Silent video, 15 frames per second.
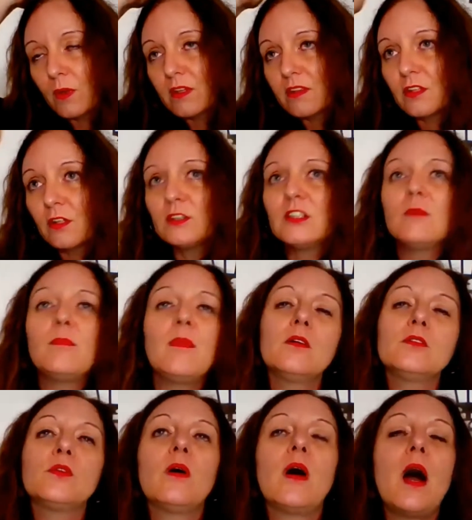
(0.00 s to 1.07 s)
we thought
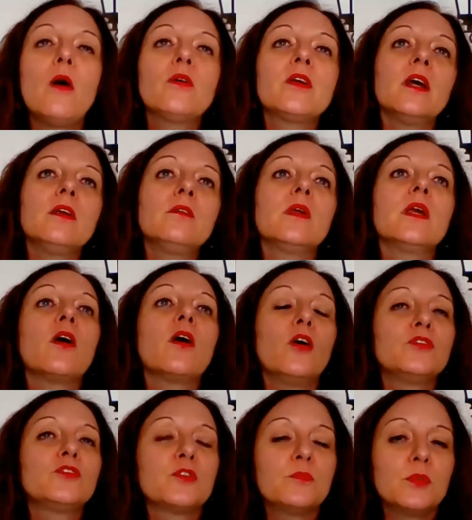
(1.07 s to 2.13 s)
about how can we
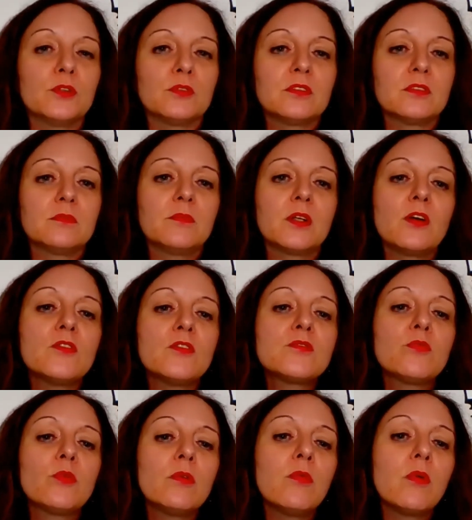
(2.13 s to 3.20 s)
contribute,
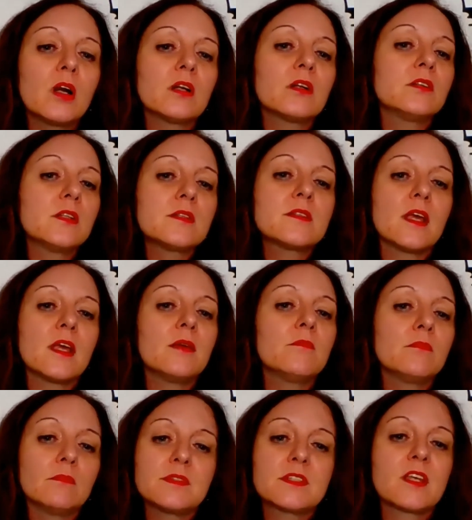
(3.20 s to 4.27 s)
because we work the
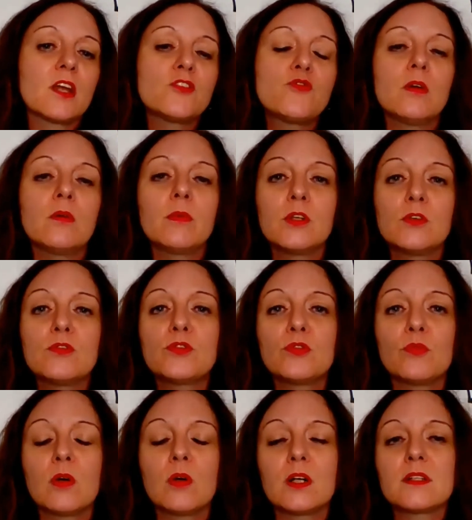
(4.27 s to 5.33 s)
same schedule we used
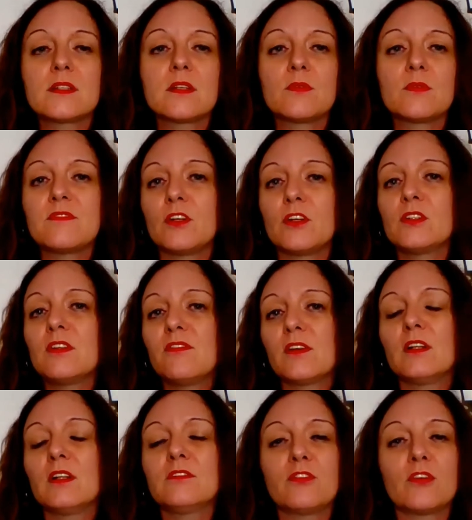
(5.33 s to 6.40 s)
to work. So it's very
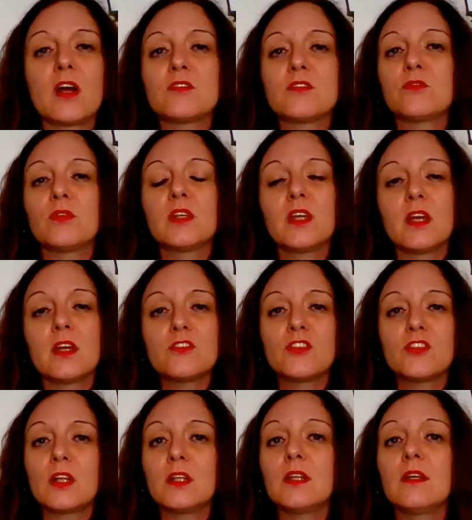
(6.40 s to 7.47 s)
difficult for us to engage
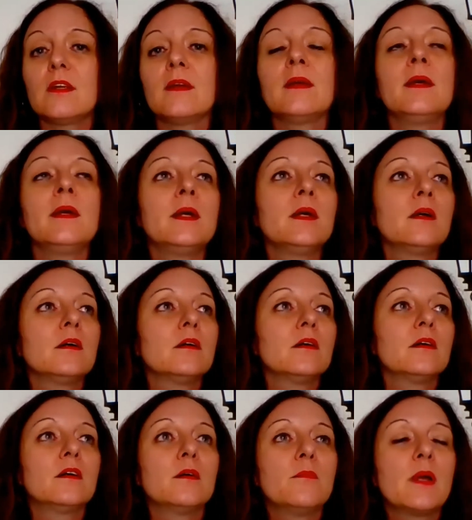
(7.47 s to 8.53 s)
in any
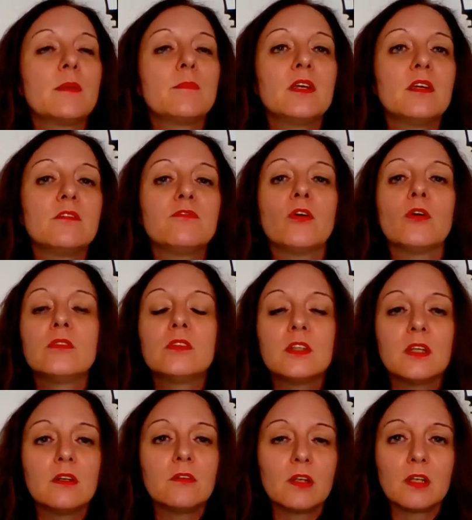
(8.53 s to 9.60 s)
maybe
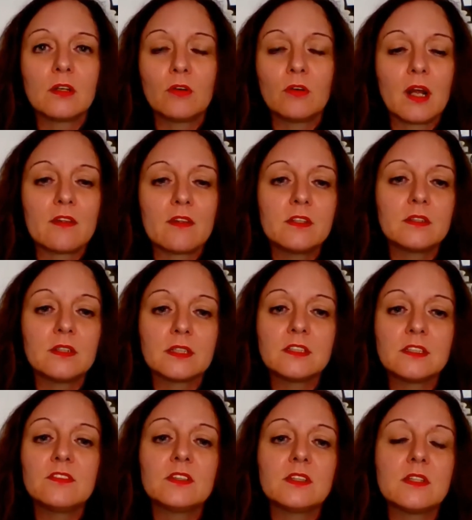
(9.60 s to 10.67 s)
volunteering or other
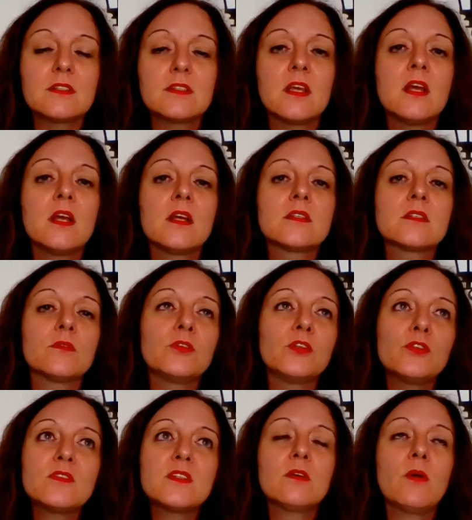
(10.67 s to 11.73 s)
activities. So
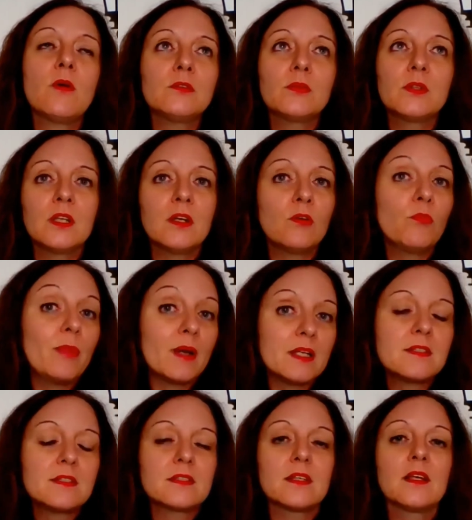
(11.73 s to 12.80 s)
using what we know
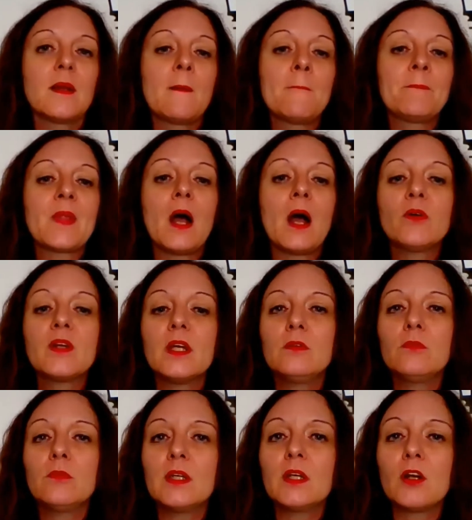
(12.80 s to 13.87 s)
best, how
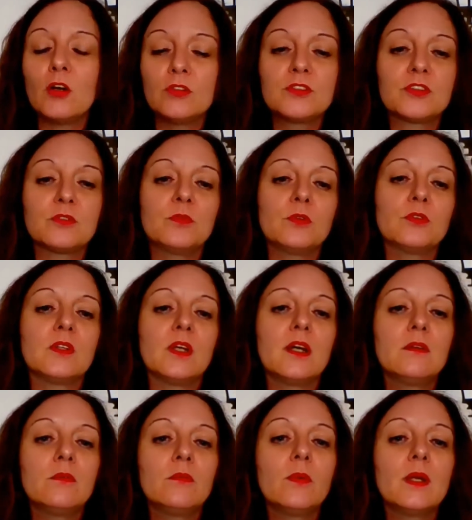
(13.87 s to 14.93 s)
can we contribute?
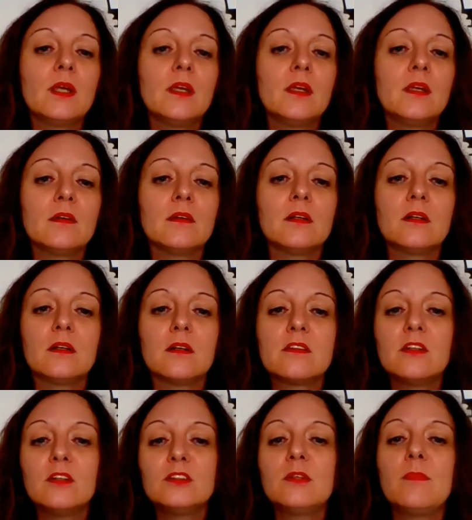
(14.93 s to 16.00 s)
And we
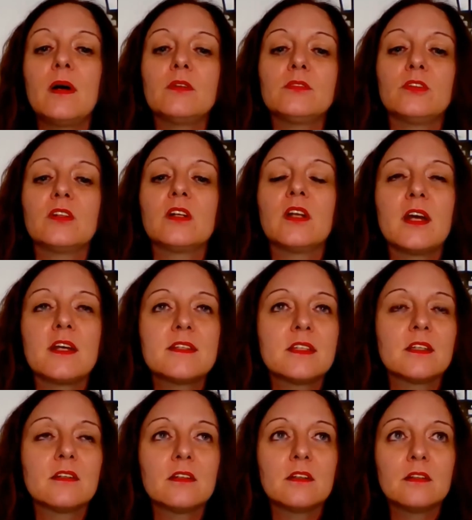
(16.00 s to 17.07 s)
thought about
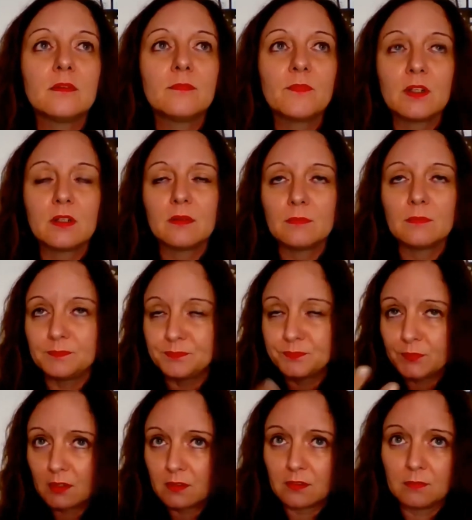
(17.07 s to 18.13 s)
organizing
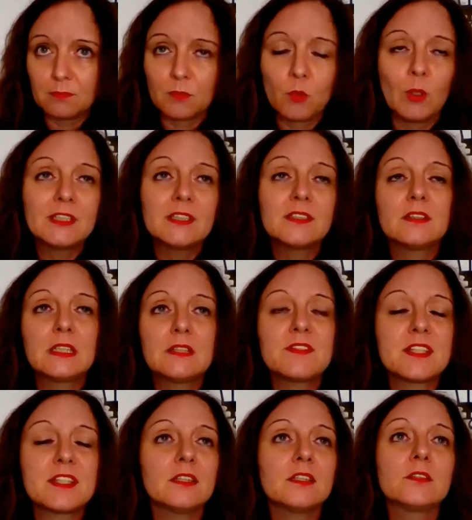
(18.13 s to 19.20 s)
a quantitative
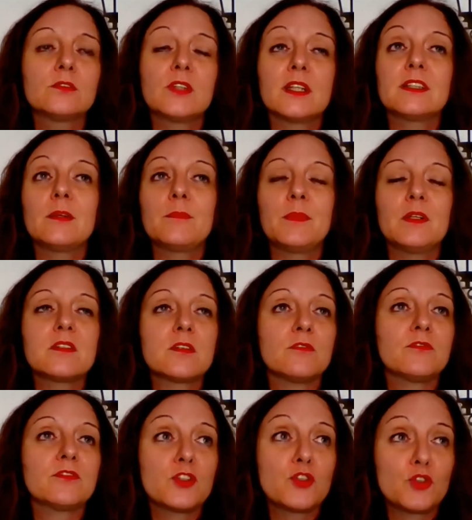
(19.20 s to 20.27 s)
study to take the pulse
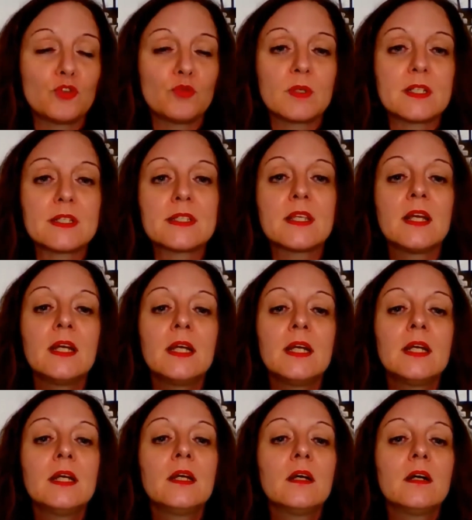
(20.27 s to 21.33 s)
of consumers.
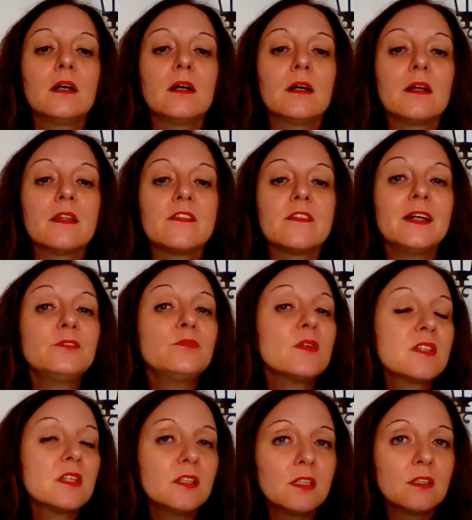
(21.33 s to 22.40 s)
That
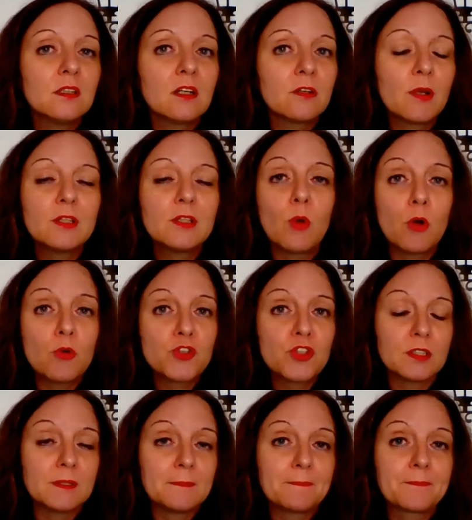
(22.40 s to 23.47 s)
was a red
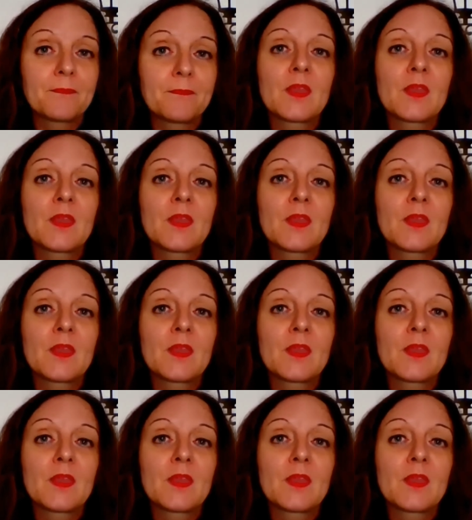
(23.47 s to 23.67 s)
ocean.